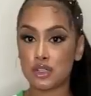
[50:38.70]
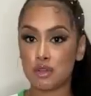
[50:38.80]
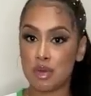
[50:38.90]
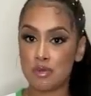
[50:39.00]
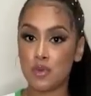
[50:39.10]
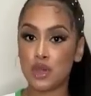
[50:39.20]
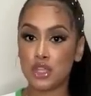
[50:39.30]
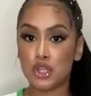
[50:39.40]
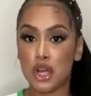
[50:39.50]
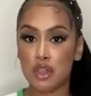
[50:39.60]
so maybe we
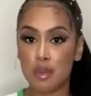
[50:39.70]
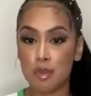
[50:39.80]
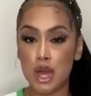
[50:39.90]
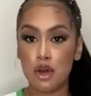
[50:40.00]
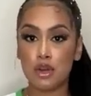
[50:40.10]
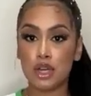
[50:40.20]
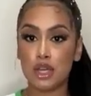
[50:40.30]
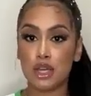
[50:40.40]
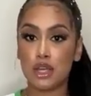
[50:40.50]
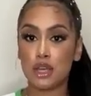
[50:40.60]
can try them out
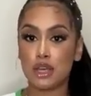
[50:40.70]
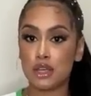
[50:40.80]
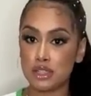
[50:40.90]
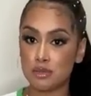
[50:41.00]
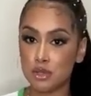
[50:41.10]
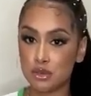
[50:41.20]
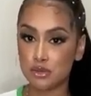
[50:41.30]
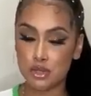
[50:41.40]
again and get some new